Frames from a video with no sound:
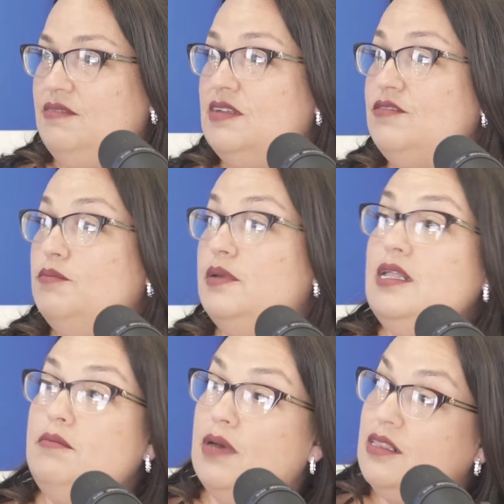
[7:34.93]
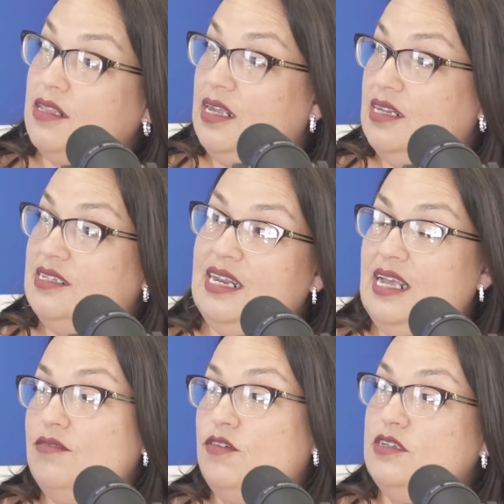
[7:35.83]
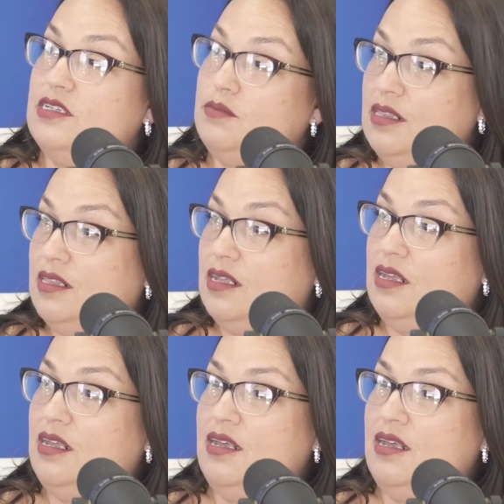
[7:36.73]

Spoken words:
even if you're billing monthly and sending invoices monthly.